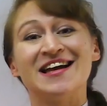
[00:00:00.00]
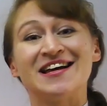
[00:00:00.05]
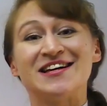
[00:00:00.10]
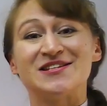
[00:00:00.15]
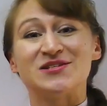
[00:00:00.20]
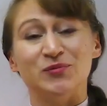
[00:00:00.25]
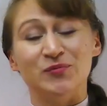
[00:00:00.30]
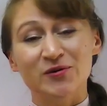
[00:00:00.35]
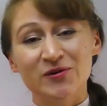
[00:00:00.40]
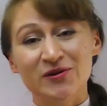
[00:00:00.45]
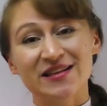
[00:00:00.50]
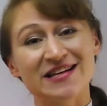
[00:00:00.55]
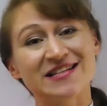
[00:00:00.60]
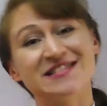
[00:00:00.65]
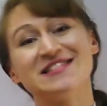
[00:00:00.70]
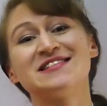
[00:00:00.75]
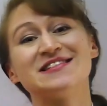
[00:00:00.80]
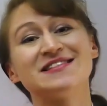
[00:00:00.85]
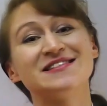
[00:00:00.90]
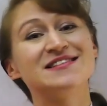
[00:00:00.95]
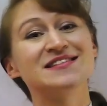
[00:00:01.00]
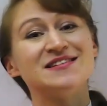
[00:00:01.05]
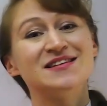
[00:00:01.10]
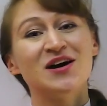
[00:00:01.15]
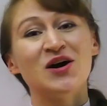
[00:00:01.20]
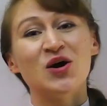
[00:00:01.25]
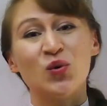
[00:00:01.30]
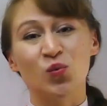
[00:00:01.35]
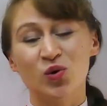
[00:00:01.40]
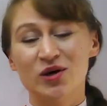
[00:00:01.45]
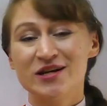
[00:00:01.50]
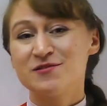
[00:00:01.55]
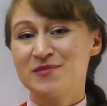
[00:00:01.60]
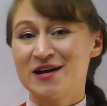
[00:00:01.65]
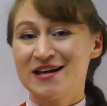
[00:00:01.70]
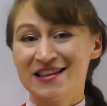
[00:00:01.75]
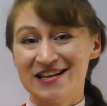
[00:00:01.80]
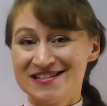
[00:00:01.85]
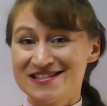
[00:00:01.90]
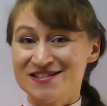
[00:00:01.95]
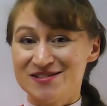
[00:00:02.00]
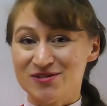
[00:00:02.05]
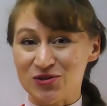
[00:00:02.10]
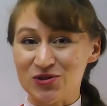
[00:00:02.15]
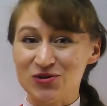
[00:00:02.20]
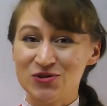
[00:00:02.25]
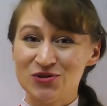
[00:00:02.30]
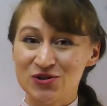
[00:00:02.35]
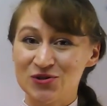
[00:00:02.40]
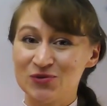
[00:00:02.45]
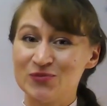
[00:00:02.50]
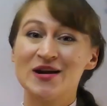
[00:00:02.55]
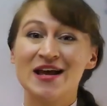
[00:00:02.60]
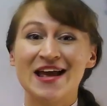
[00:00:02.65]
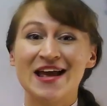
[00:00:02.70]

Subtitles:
So book lessons, watch my lessons on YouTube,